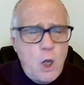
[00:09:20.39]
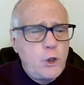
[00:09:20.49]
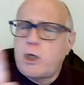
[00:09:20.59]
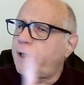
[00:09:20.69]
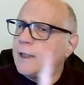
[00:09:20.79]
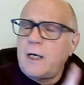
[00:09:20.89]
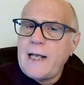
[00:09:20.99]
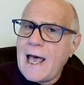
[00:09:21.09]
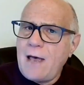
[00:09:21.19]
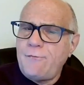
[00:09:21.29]
You cannot
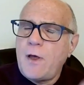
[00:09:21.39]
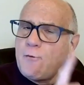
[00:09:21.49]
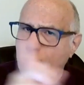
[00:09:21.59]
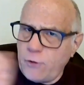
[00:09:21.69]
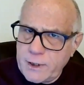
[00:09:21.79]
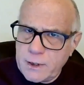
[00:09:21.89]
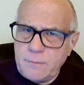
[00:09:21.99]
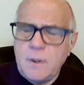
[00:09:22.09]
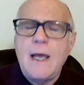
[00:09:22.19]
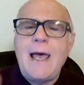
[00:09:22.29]
have
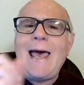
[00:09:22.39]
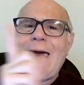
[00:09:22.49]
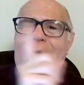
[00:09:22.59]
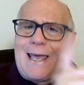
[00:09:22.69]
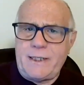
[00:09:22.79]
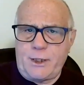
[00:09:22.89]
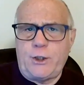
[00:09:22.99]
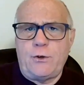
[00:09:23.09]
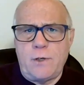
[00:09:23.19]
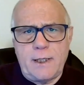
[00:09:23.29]
freedom and
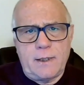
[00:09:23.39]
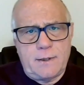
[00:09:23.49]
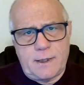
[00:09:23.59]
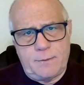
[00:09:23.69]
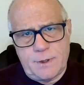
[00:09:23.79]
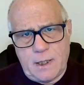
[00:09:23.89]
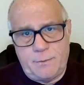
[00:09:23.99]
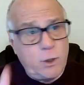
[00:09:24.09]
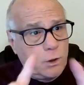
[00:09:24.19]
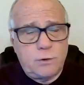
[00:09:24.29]
security at the same
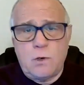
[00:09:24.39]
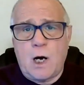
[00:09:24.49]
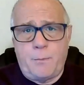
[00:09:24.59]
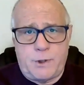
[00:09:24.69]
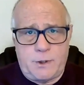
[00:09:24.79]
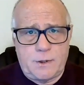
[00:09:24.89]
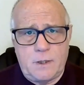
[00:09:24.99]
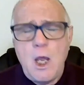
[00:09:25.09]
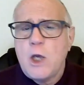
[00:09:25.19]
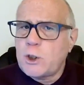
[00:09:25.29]
time. There are two
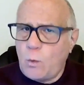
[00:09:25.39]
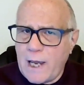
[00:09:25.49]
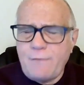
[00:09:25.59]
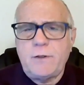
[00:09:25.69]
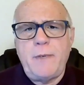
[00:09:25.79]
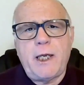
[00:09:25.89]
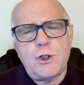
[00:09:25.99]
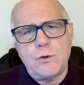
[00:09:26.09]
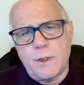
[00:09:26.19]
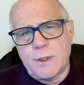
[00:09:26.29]
opposites. So we have to make a
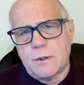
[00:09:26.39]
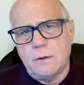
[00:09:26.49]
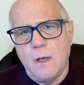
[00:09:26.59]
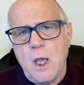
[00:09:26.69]
choice.